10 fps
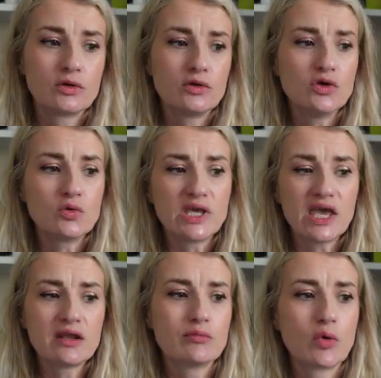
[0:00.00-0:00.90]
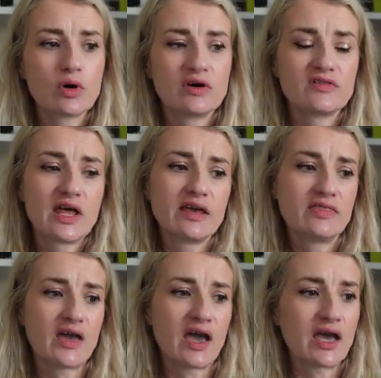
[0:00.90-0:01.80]
you get more of like
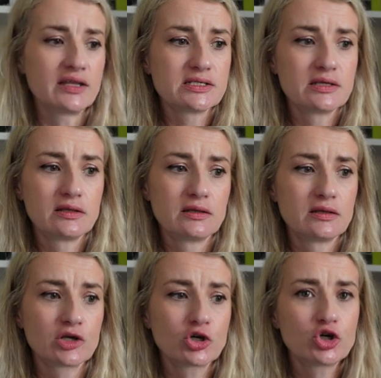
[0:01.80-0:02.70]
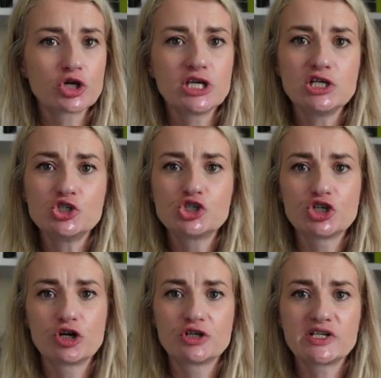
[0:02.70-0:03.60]
that cooking
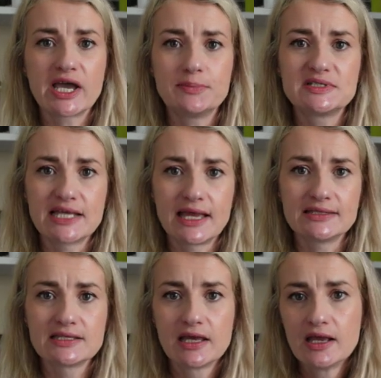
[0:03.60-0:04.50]
sugar type scent.